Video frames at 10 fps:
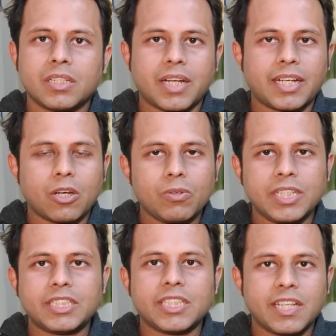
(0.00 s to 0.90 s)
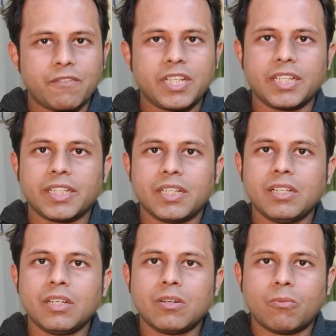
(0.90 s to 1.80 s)
Write down each and every detail.
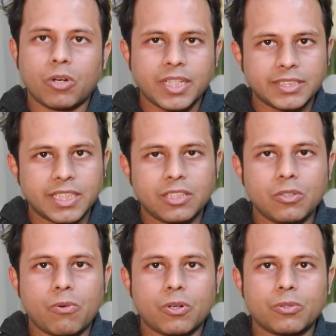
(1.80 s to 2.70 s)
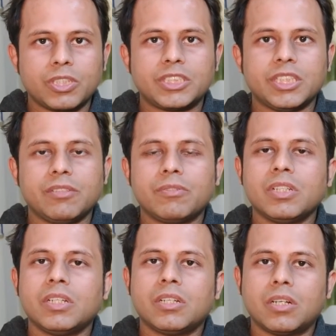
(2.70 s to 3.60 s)
What exactly you want to achieve,
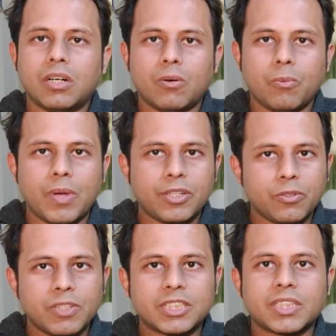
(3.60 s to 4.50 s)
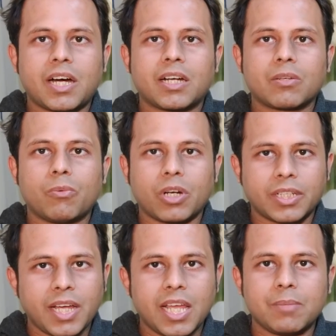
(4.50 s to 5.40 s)
when you will start,
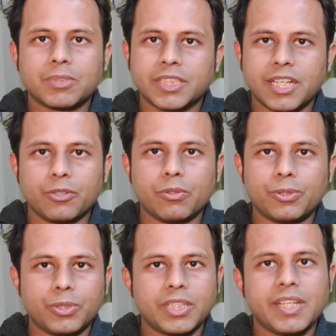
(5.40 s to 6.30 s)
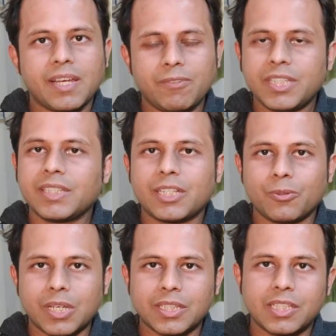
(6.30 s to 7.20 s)
what time, schedule, routine, everything that
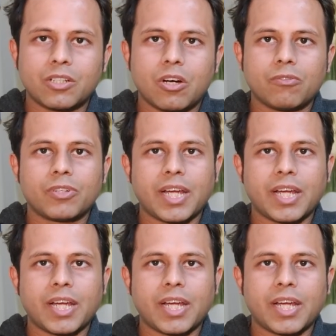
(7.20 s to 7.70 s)
you can think of.